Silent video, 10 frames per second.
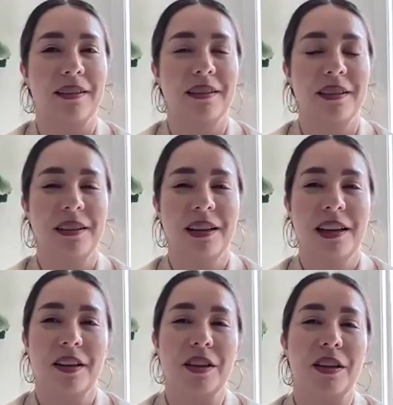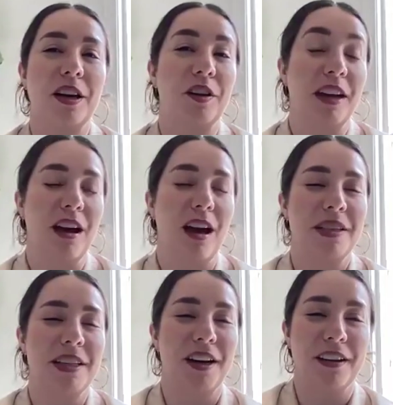know, there's a lot of great
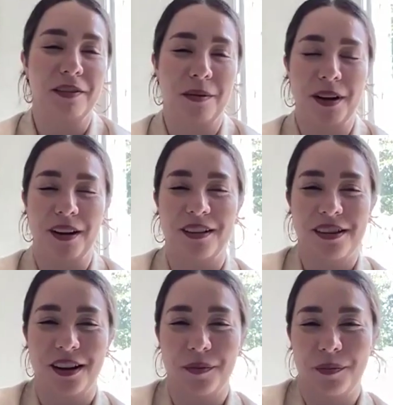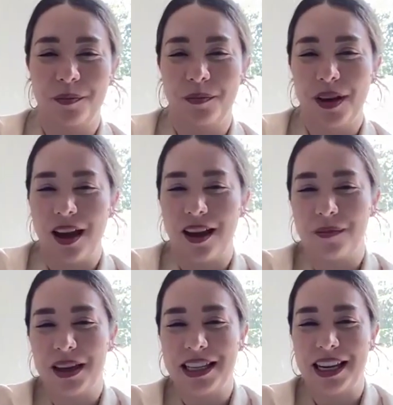commentary from our our
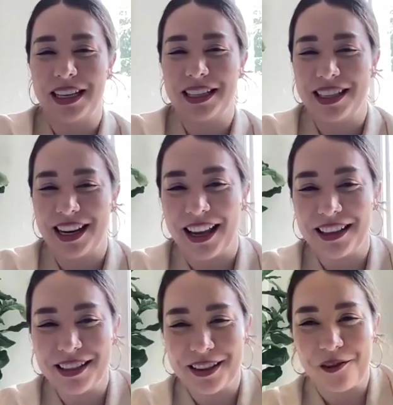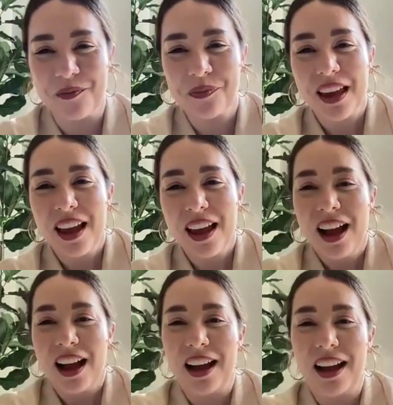um, attendees today so
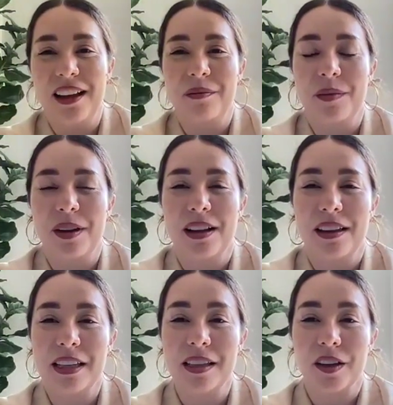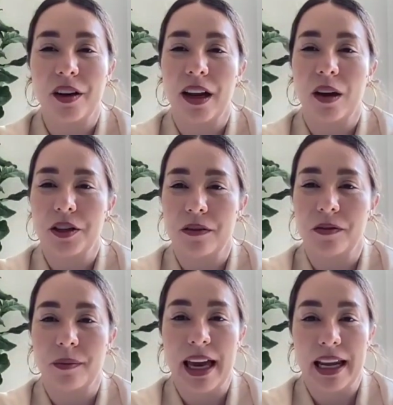um, this is a great
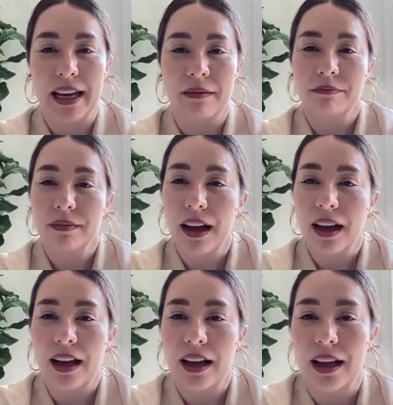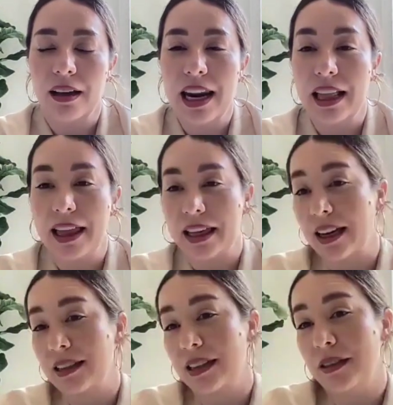question from Eddie, uh, and I like it
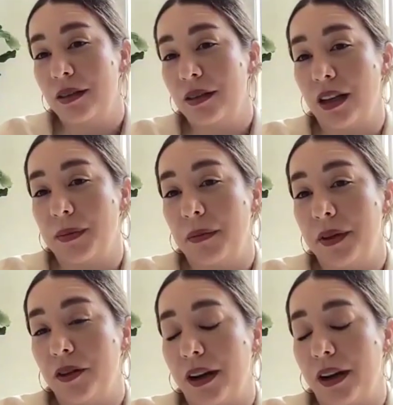because it talks about